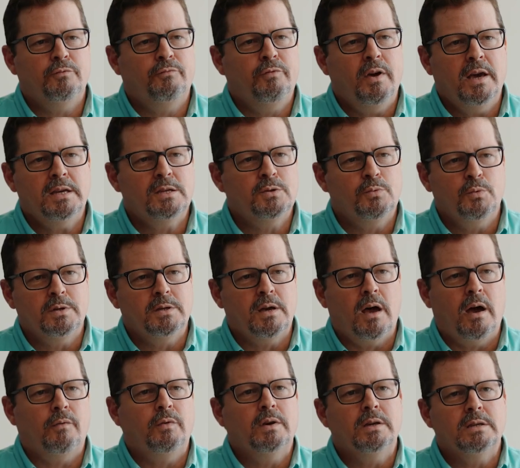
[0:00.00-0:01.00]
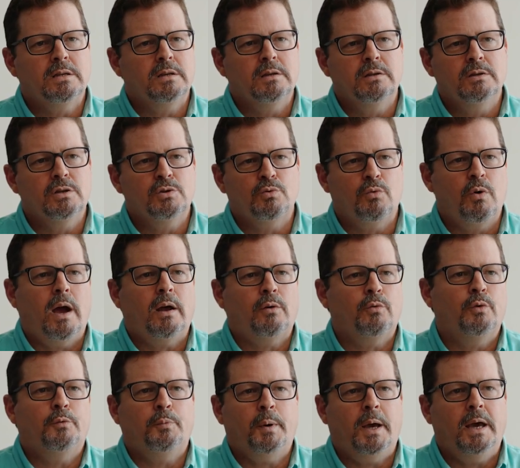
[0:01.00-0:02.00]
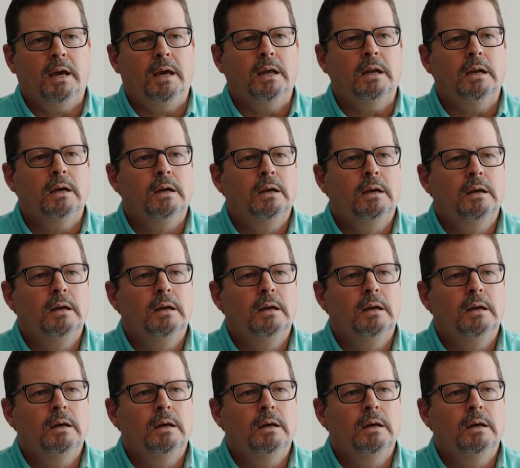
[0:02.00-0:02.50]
face was obviously just racked with pain.